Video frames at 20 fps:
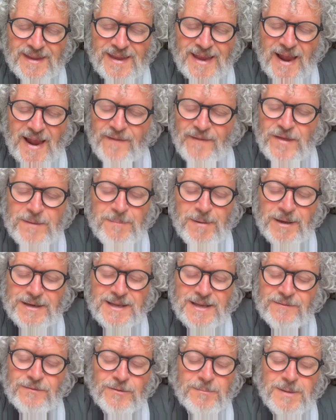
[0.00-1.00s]
And they might
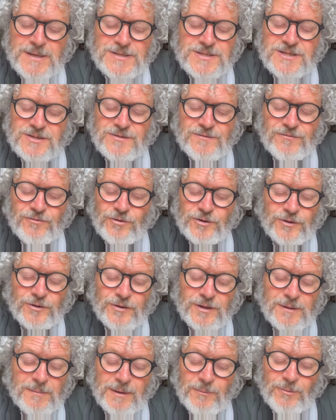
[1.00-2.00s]
have a message for you.
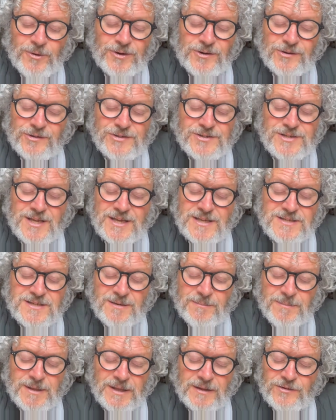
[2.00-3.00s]
They might want to say
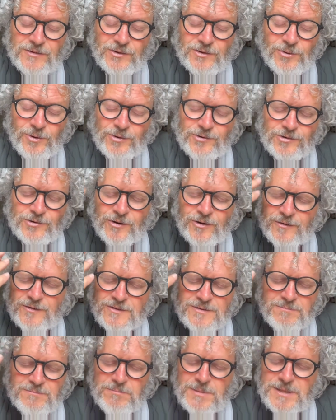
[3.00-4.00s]
something to you or
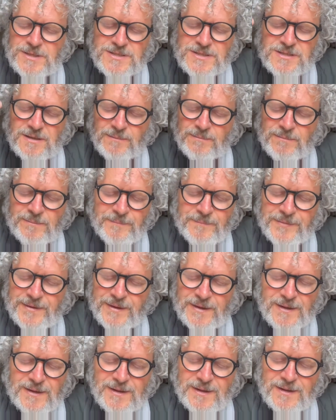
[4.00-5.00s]
transmit some
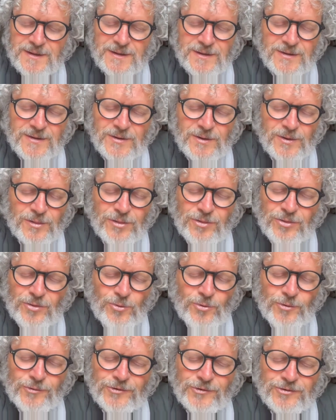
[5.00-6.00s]

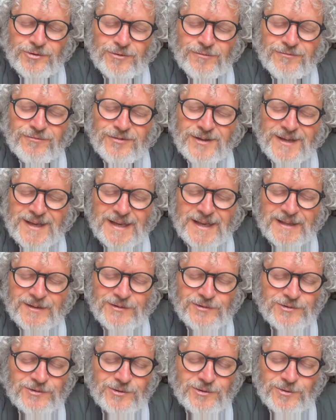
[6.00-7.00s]
thoughts or feelings
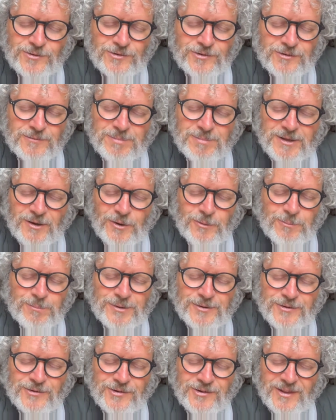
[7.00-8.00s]
to you. Just be
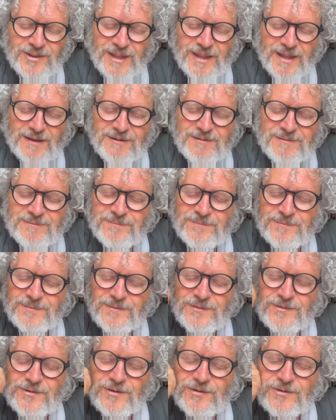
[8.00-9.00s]
open to that.
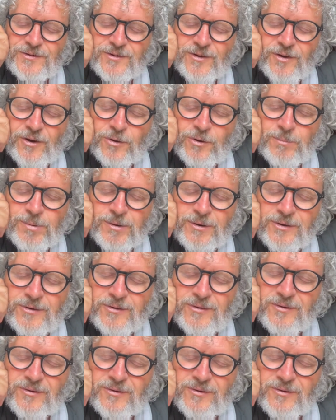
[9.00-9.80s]
Just open.